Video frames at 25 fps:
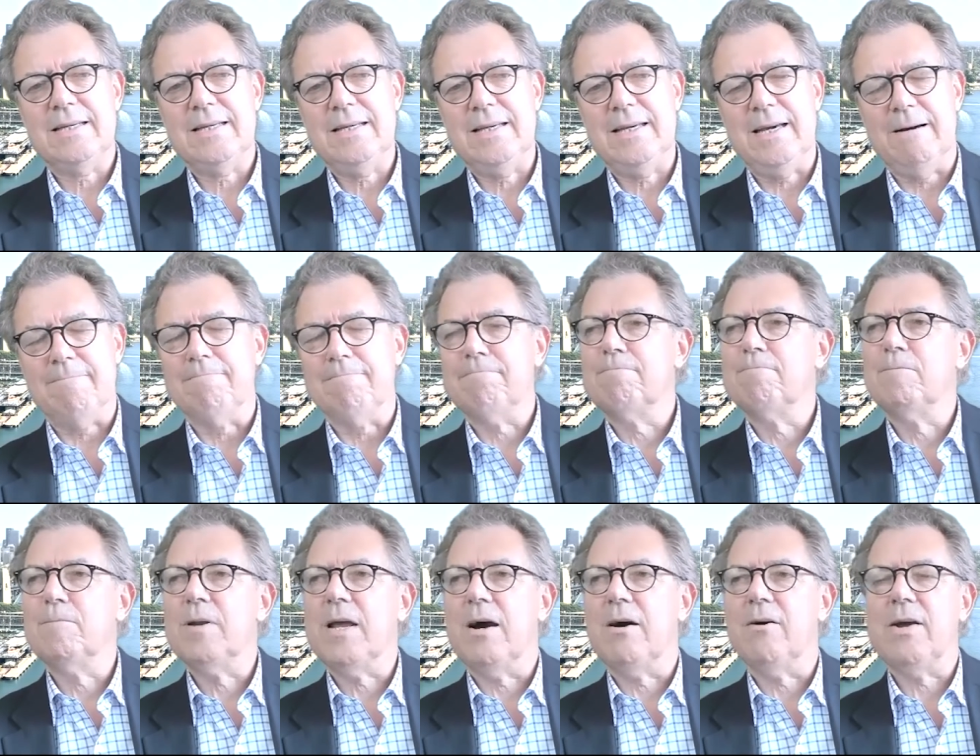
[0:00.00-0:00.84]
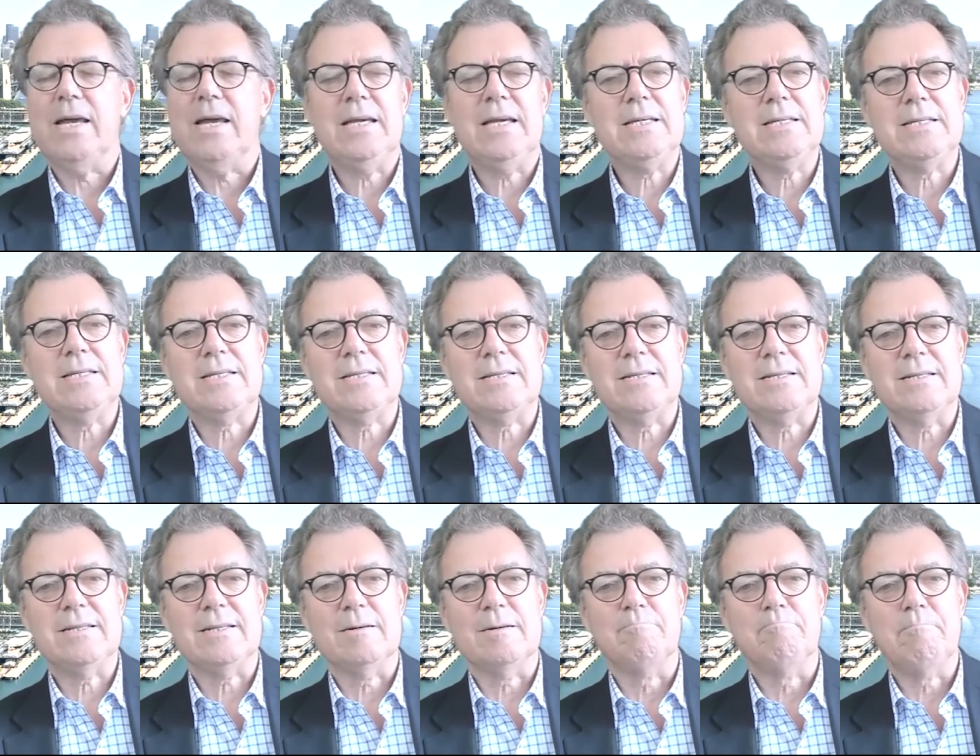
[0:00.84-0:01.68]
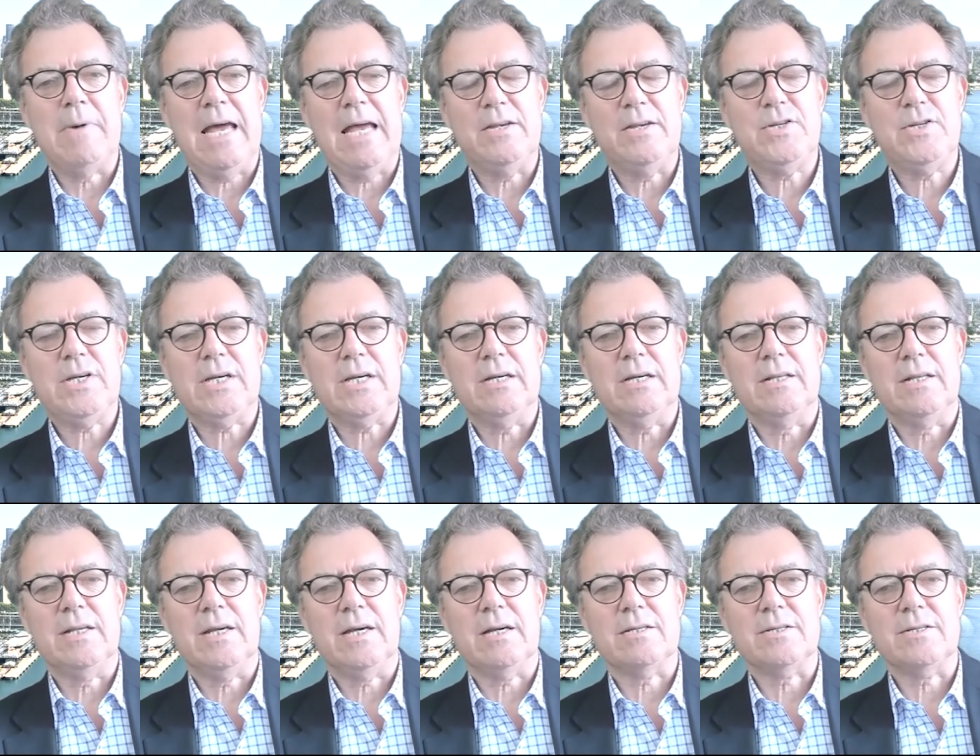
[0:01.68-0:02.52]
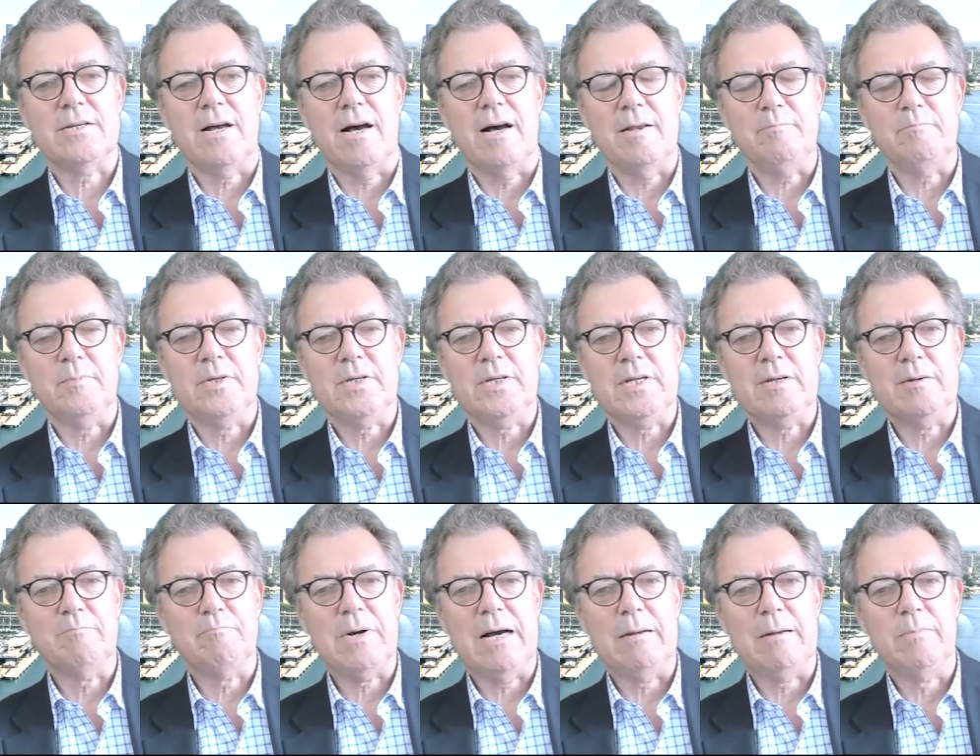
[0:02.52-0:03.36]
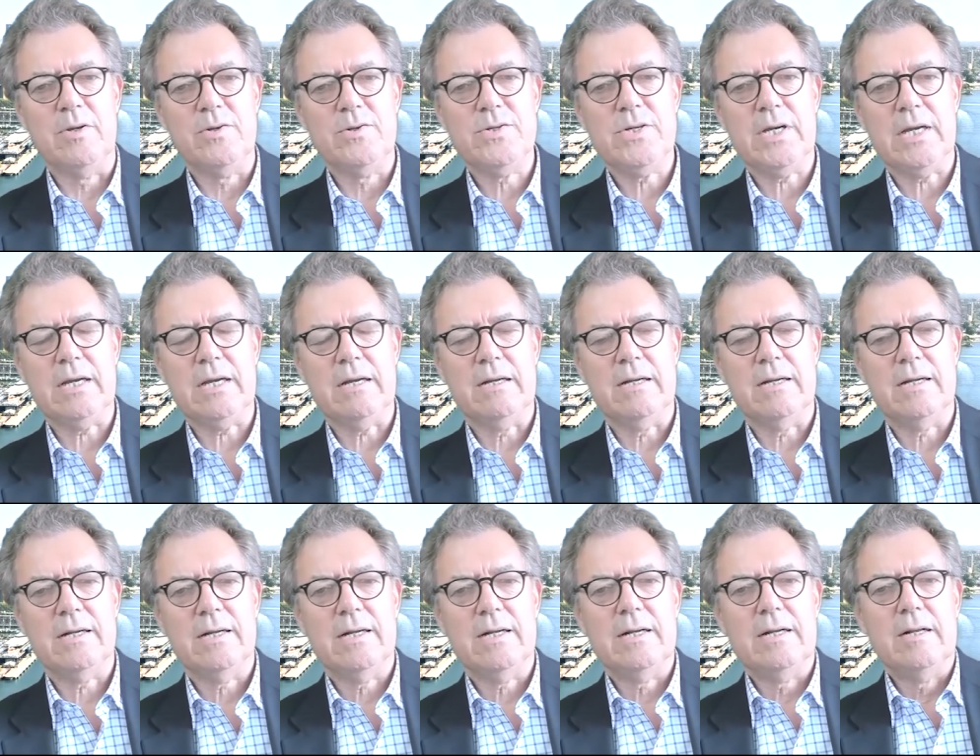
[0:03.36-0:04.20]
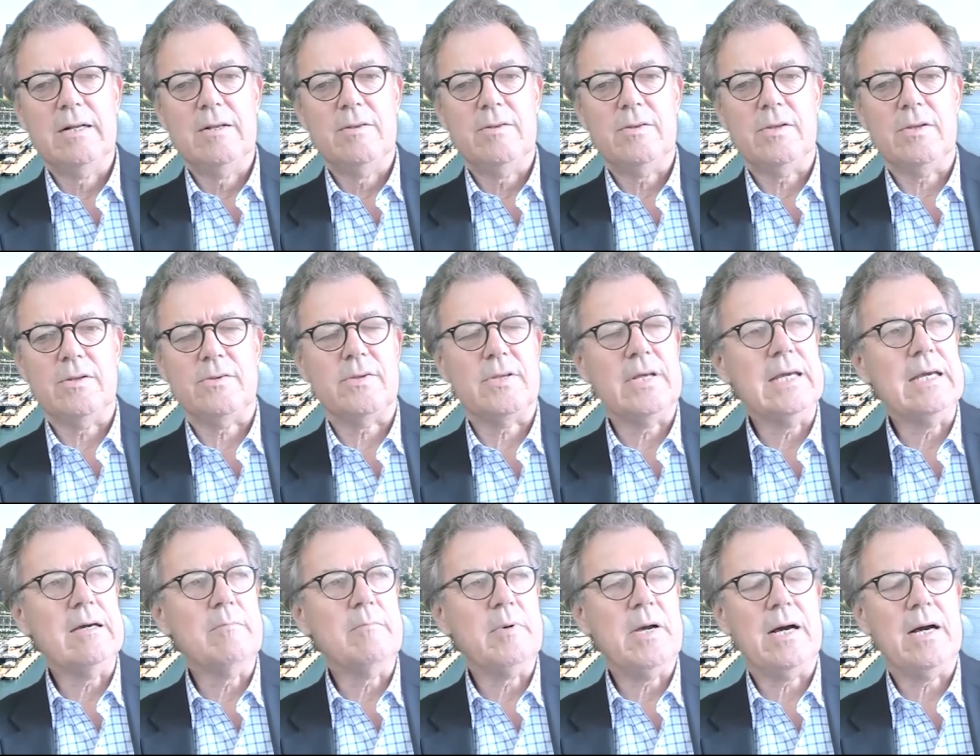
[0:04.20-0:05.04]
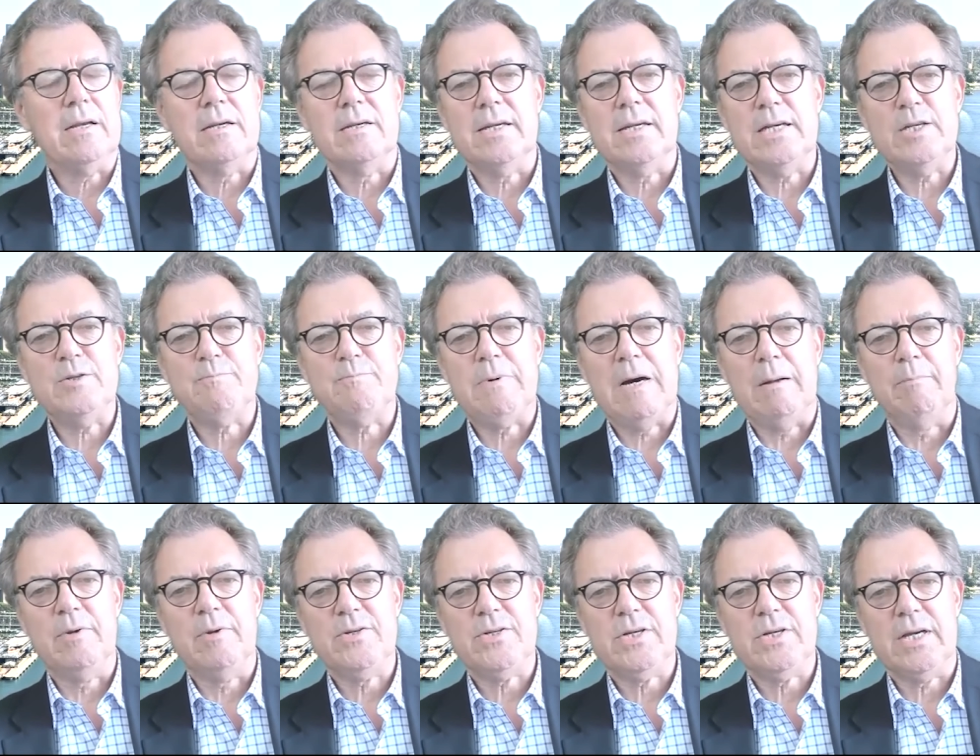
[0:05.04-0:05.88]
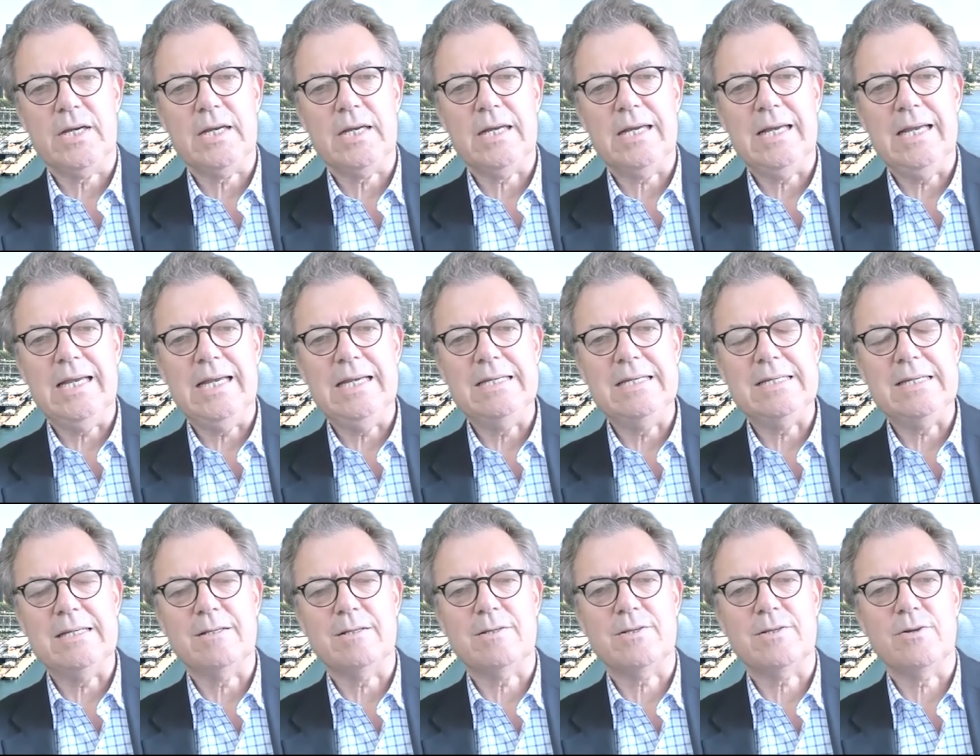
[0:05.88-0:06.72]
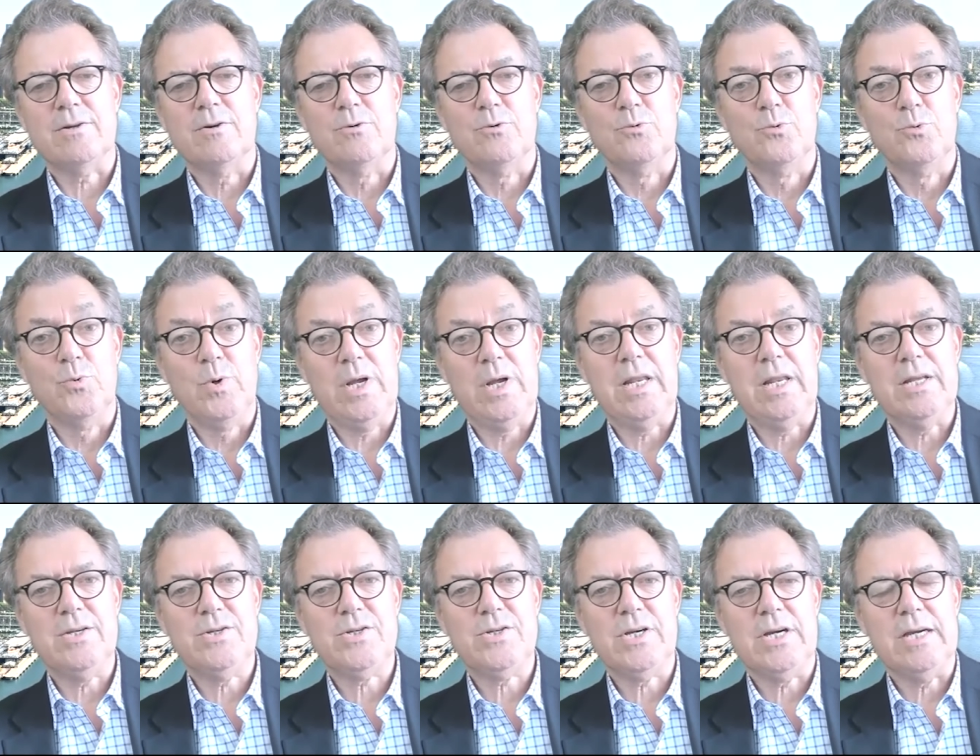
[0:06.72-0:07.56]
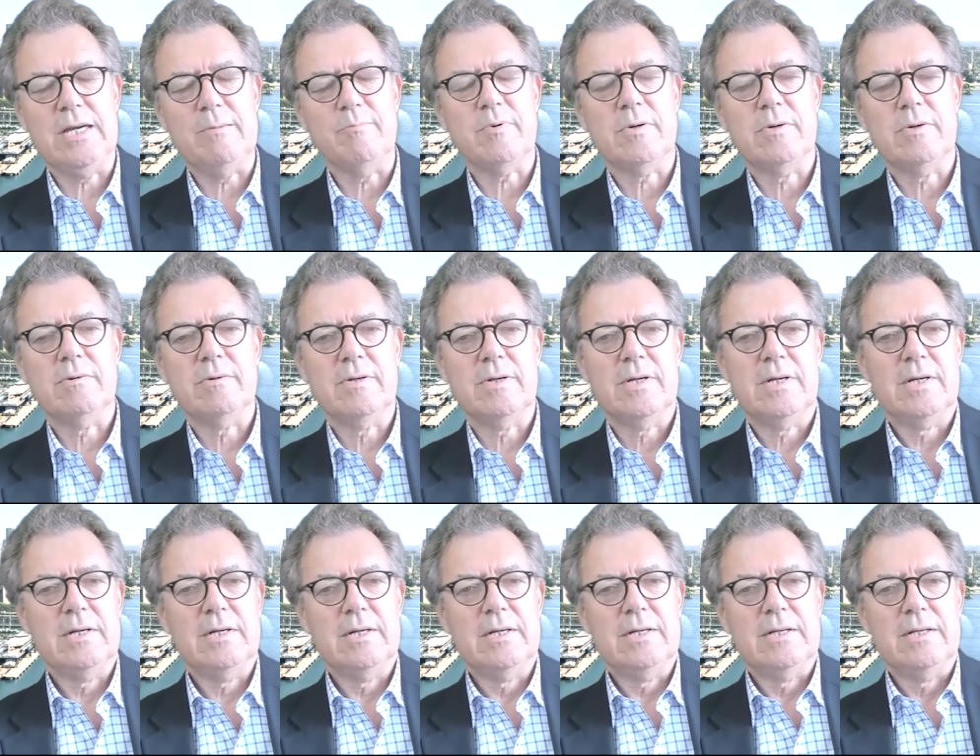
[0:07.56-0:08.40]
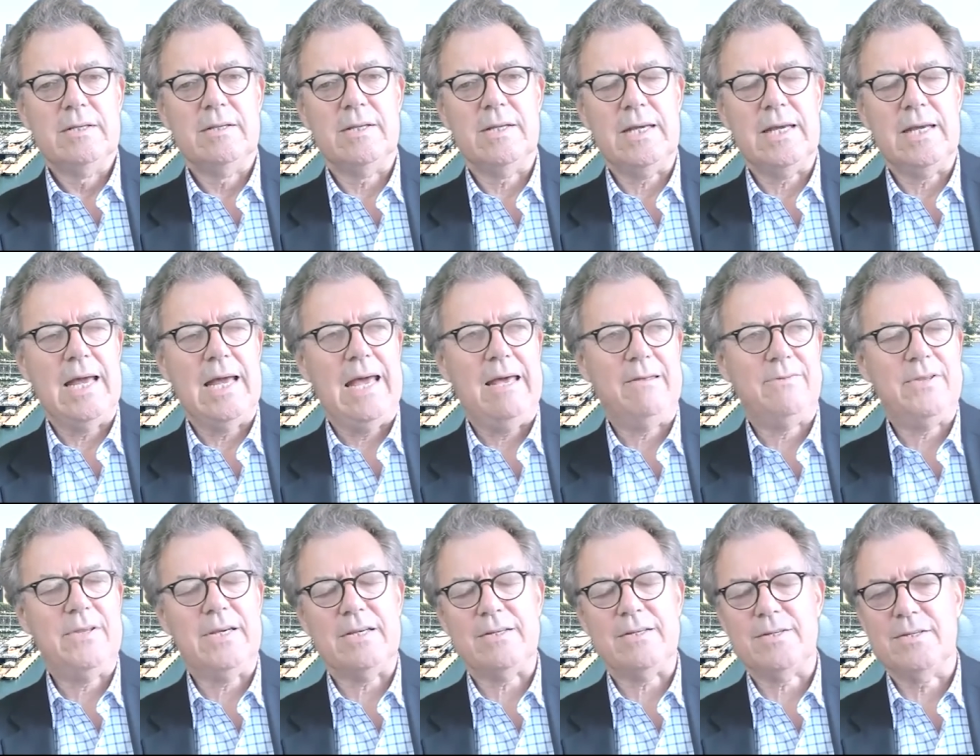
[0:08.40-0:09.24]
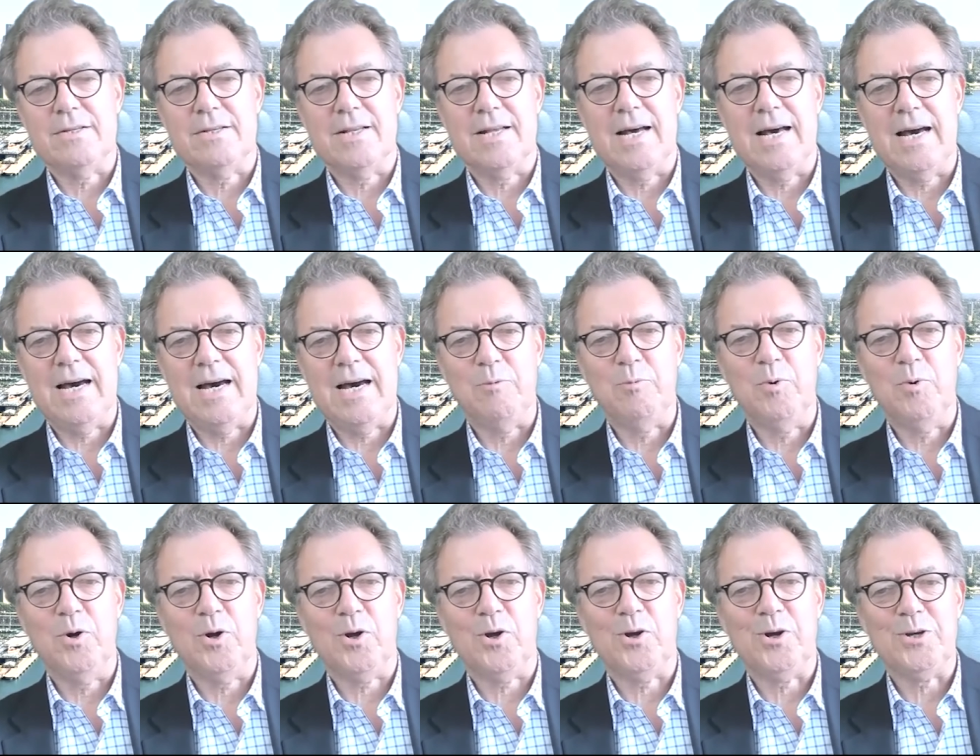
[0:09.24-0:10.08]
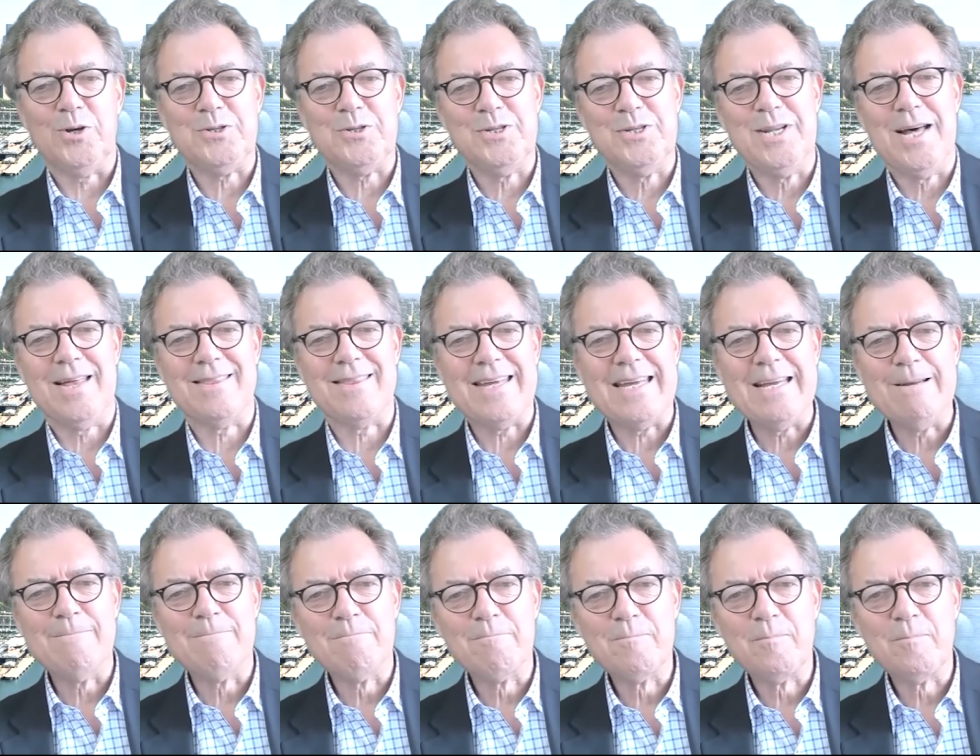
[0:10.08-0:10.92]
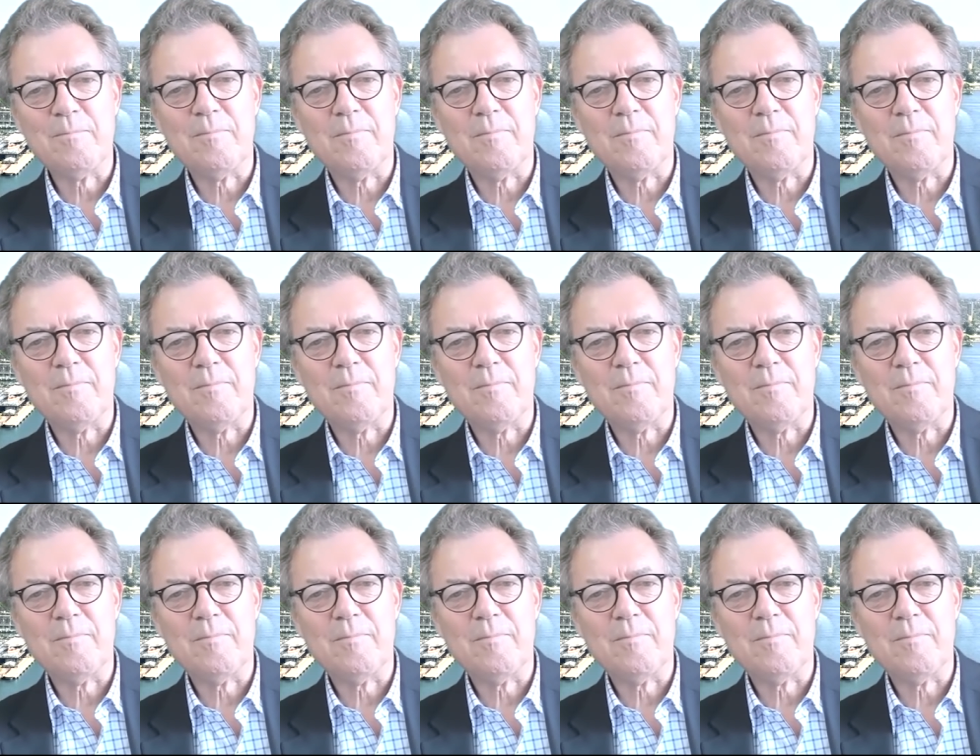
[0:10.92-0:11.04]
Yep. Now, here's the magic and the excitement in publishing. The thing about niche publishing is it's really cheap. The ethics and the hard work cost nothing.